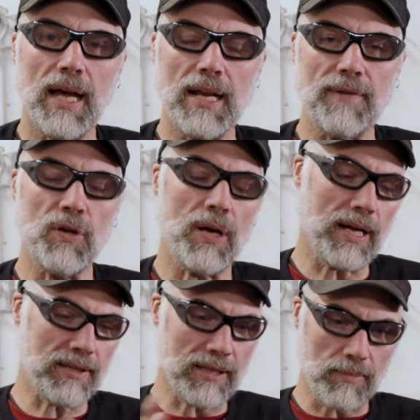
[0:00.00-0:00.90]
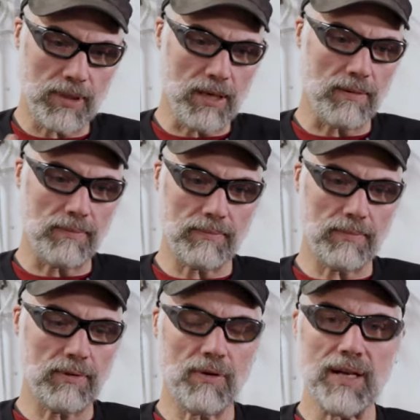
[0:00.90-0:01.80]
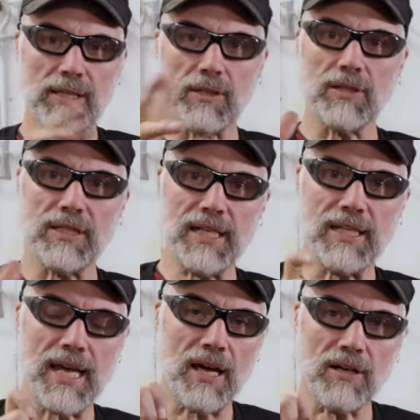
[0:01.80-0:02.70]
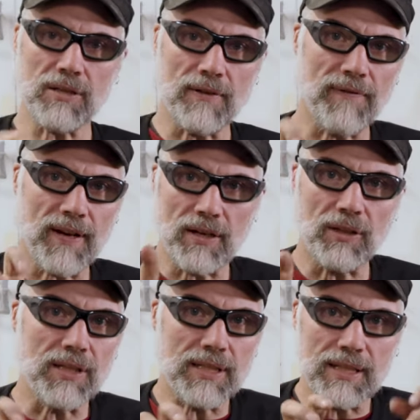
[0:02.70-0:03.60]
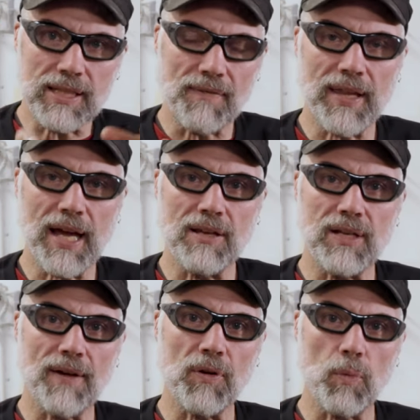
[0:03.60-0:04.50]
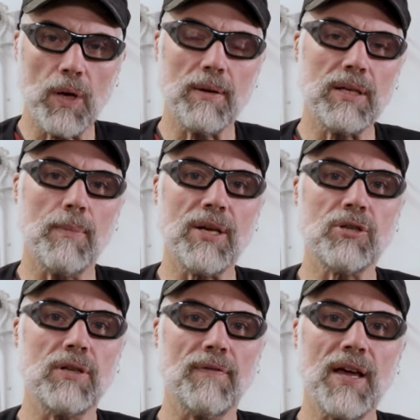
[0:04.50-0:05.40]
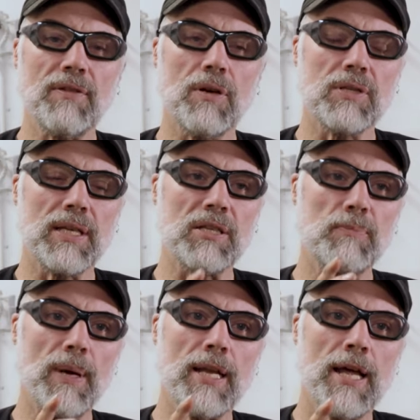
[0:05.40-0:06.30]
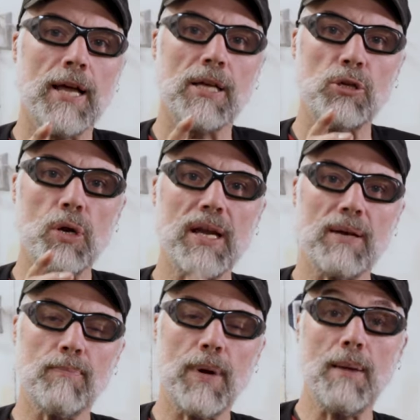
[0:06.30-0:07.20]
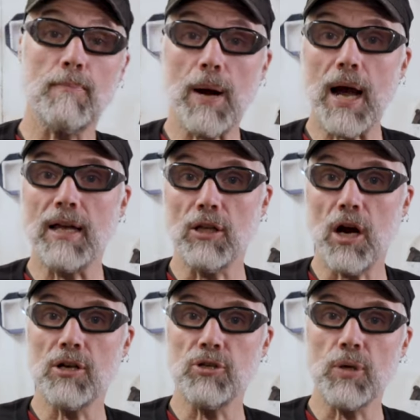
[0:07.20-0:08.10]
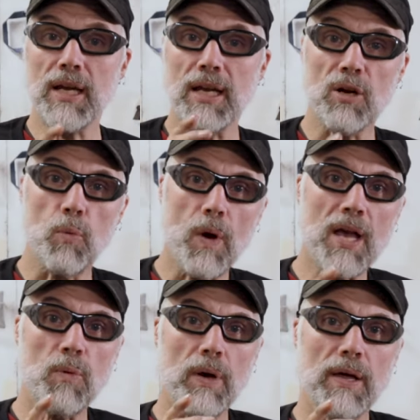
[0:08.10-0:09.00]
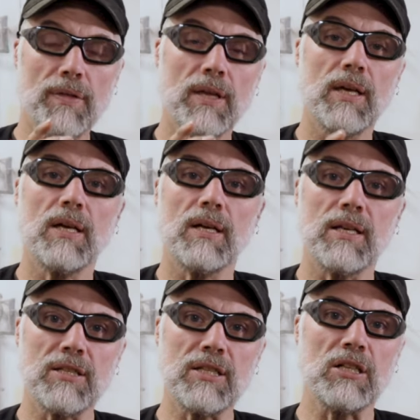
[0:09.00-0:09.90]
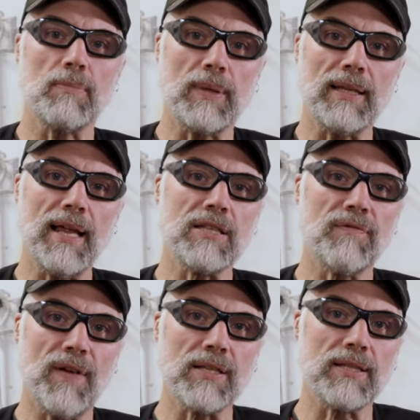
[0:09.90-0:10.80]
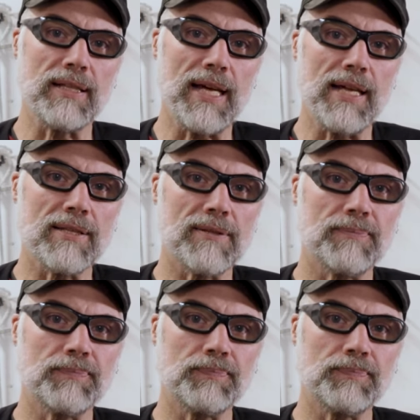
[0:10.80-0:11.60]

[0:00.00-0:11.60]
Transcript: And if you got some, you know, crazy little details or fingerlings and stuff like that, you definitely want to you know make sure you vent those things. But you can get by, by and large, you can get away with considerably less vents and gates.